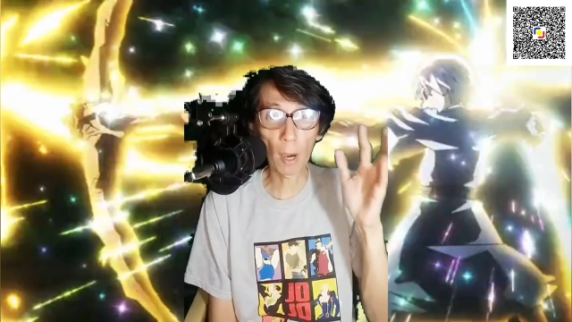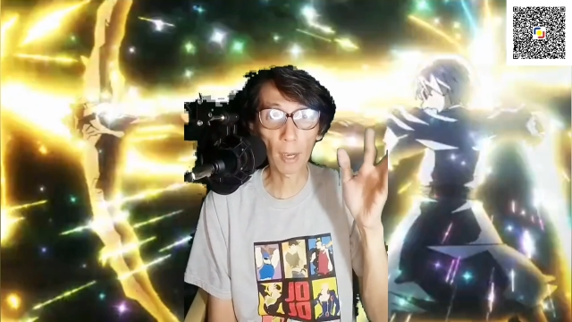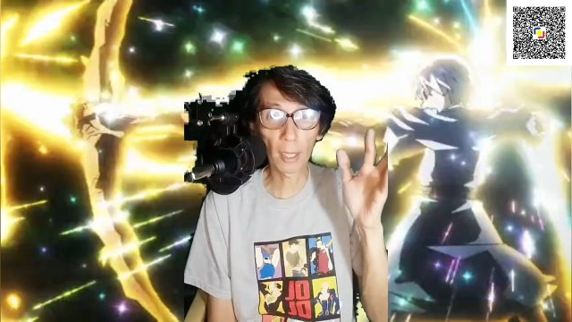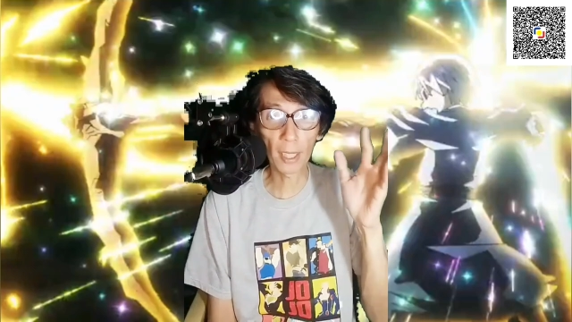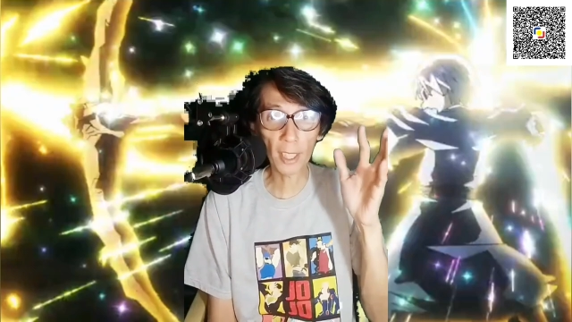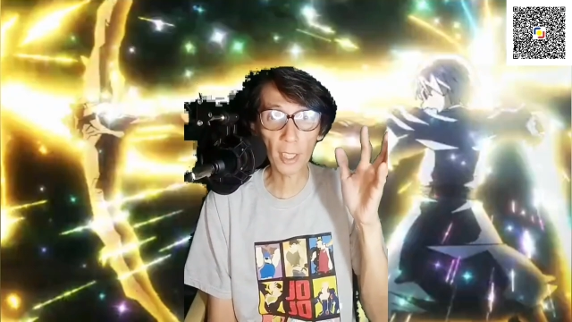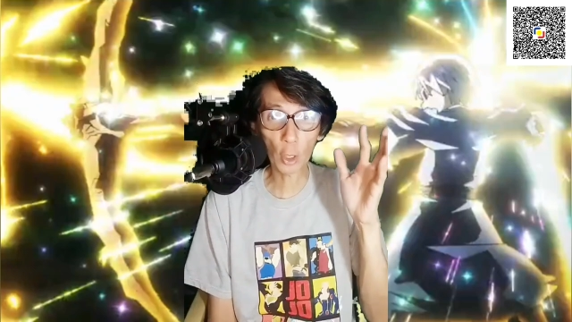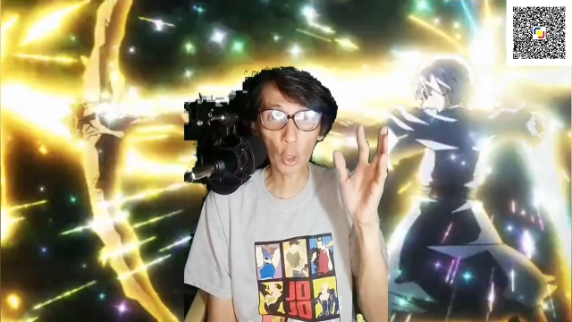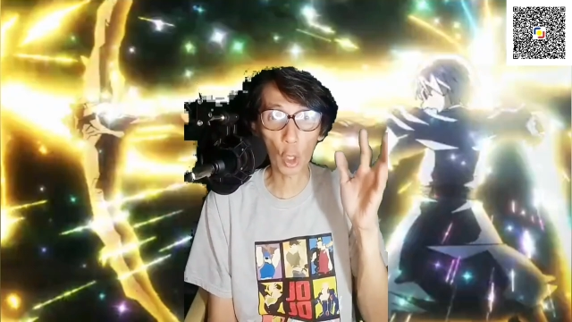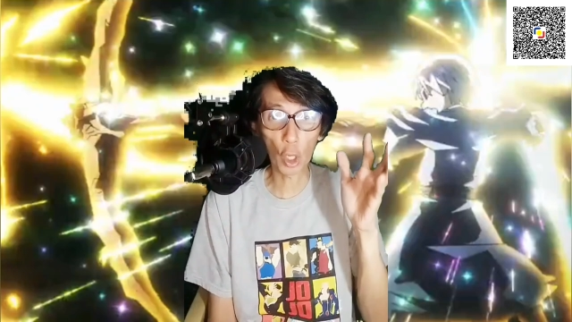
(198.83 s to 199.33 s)

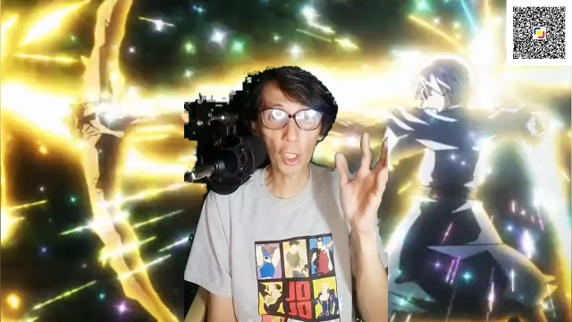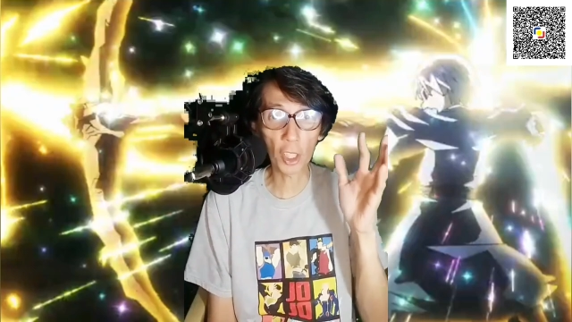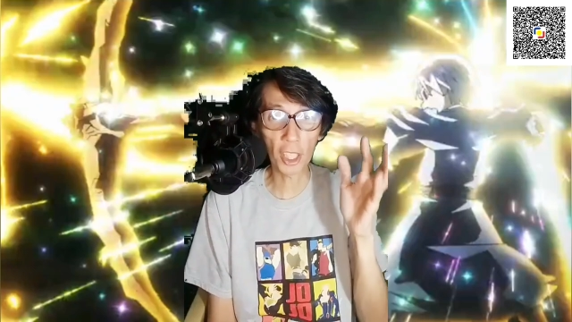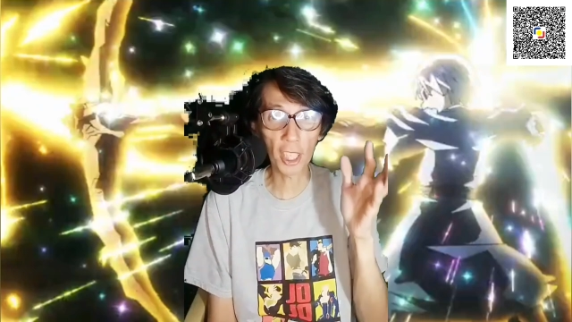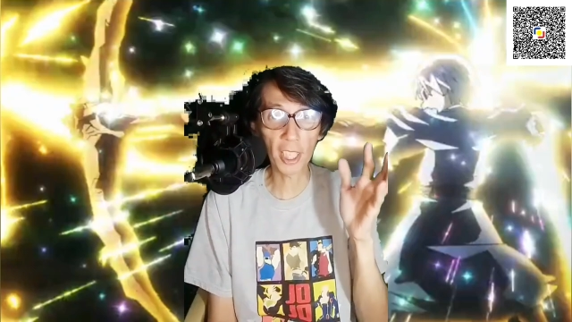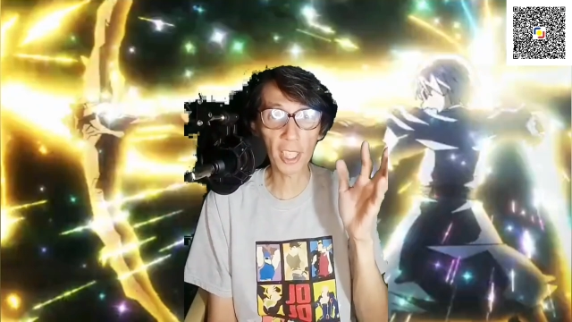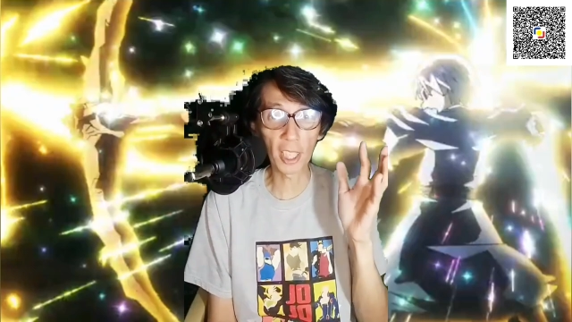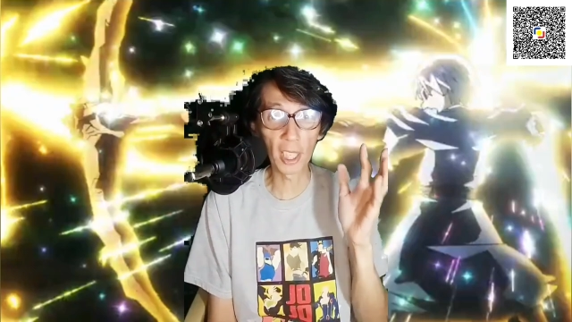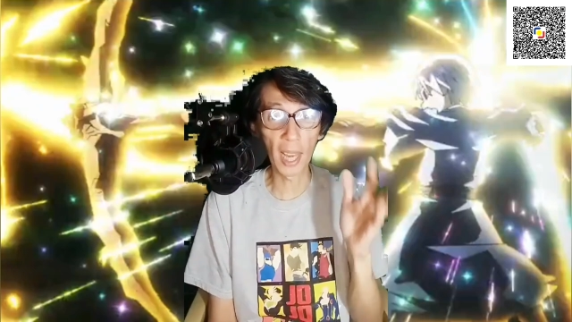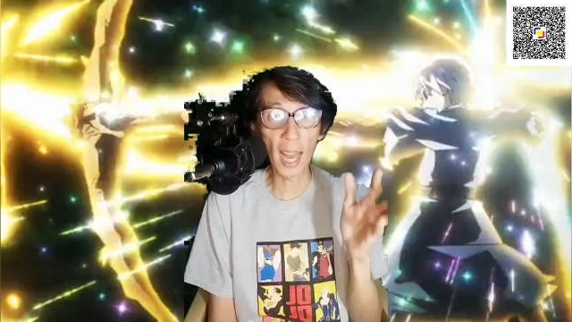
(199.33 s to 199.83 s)
where his
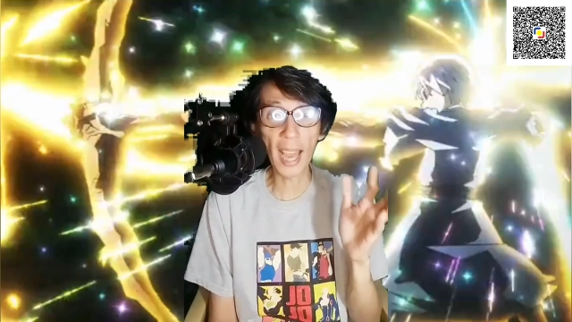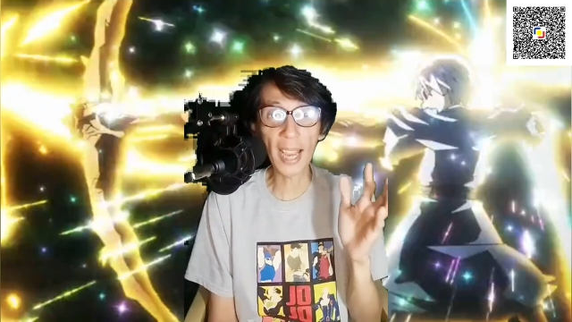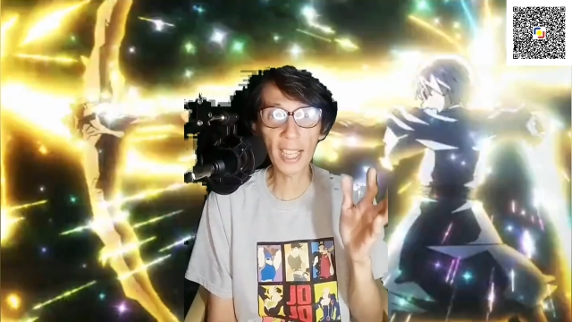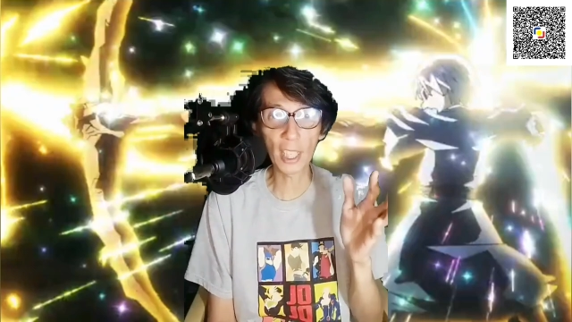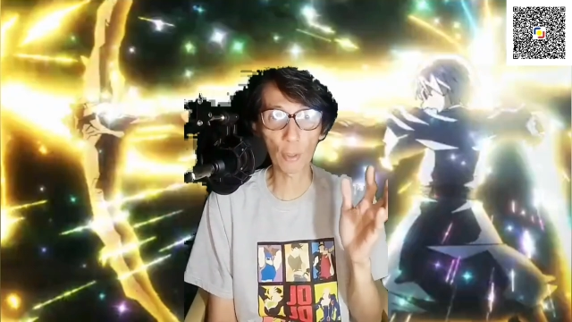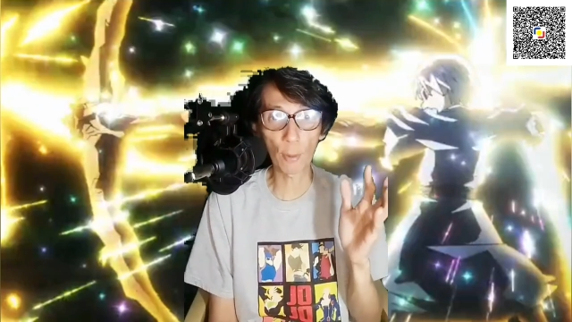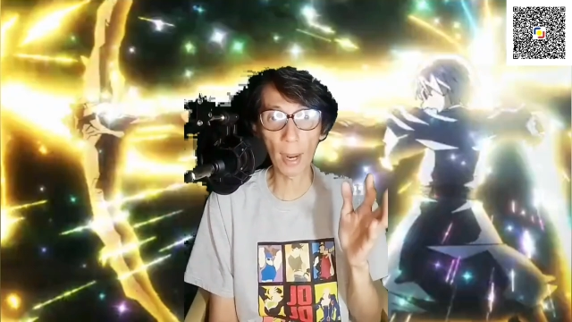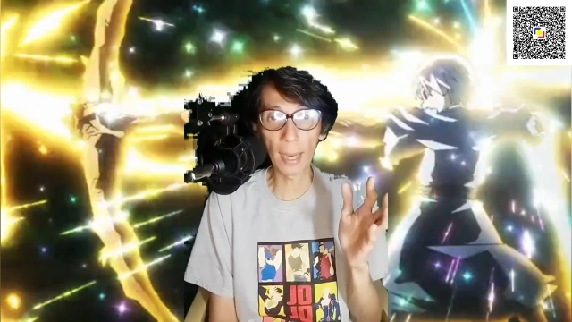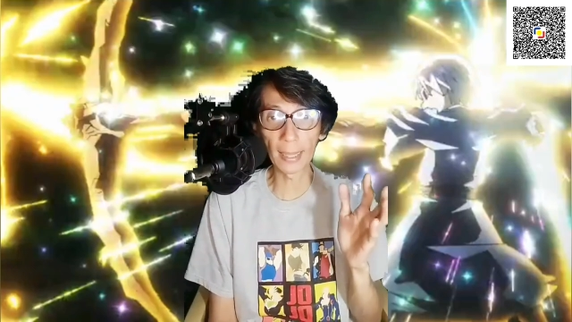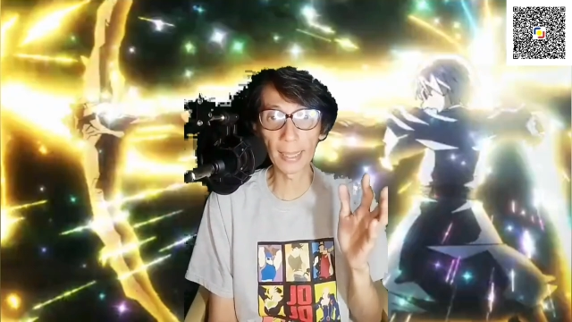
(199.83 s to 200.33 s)
conscience
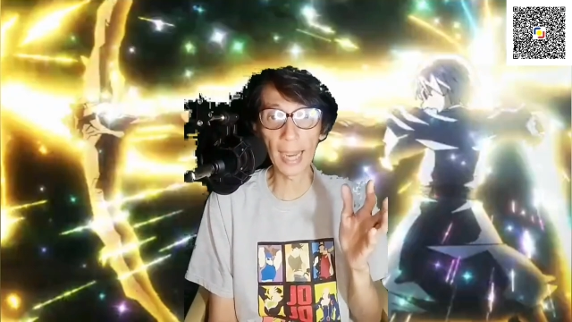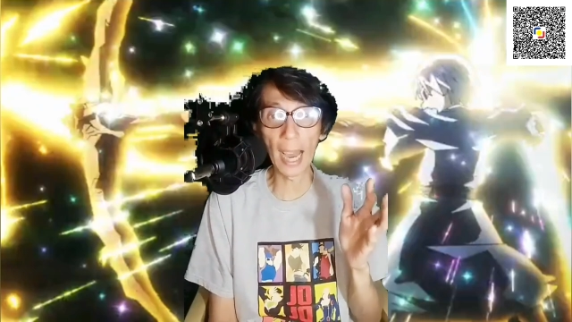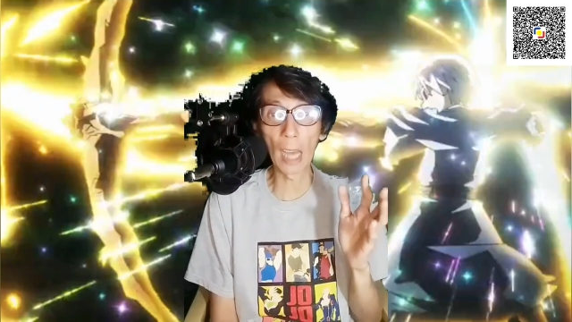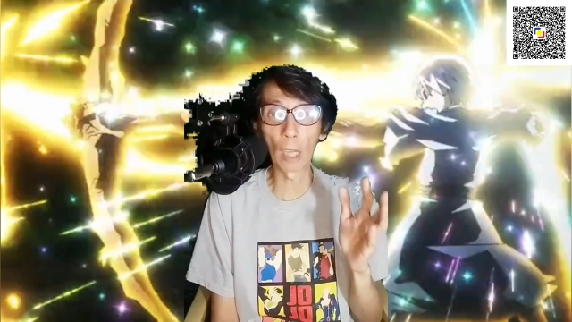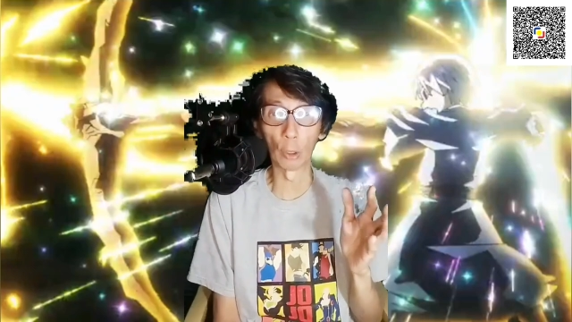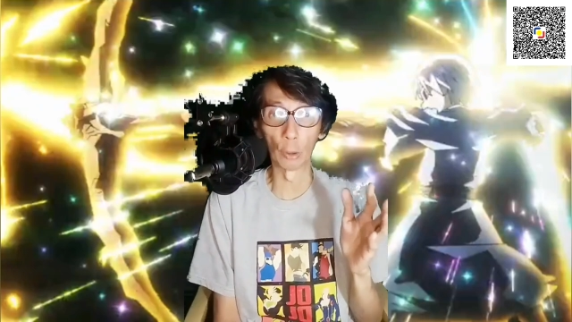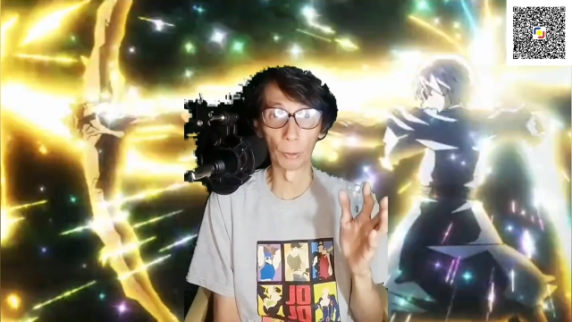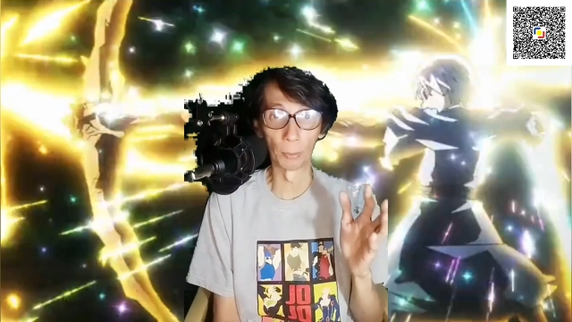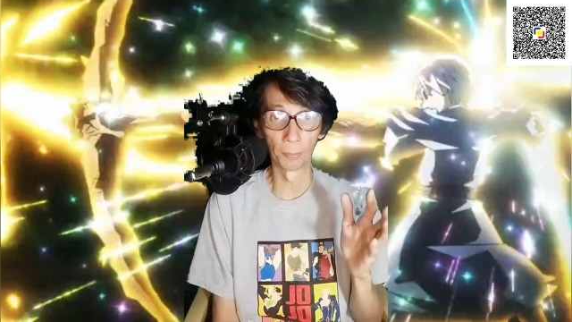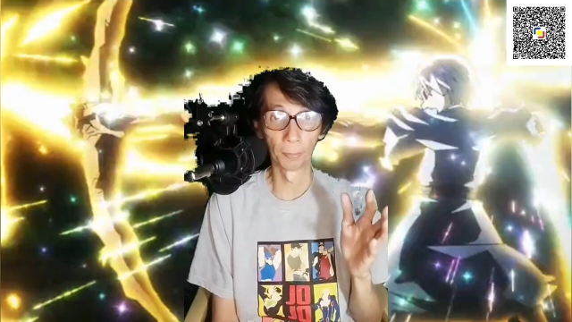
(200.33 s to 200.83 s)
lies right
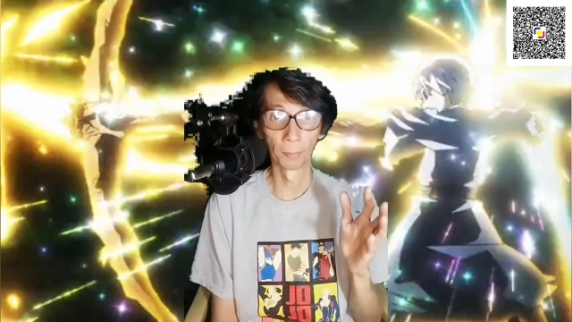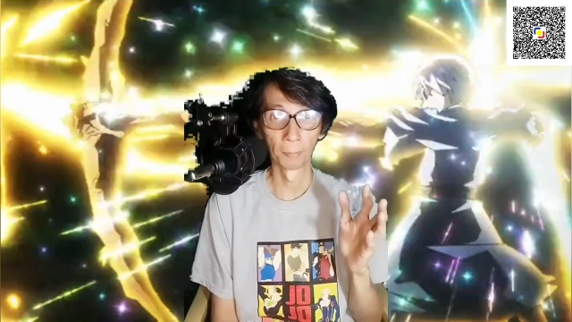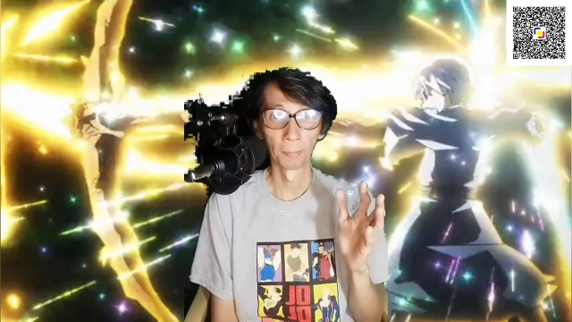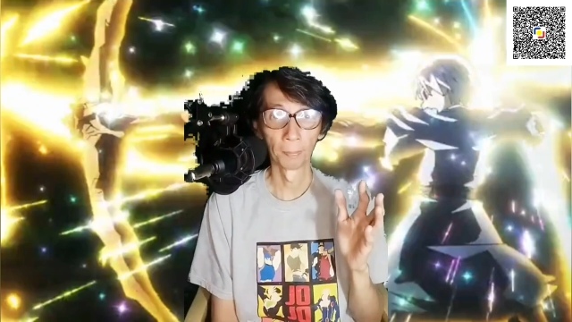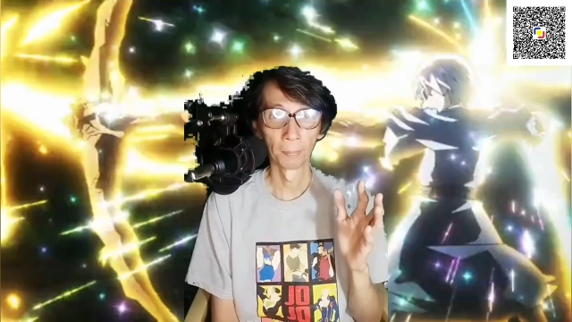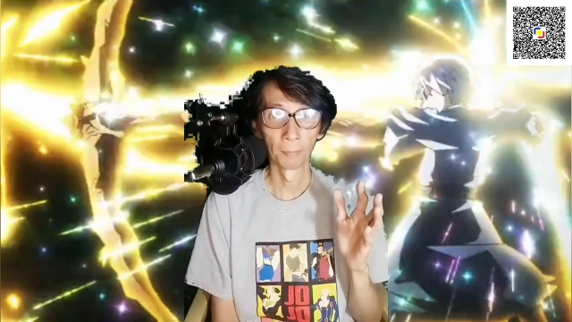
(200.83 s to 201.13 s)
now.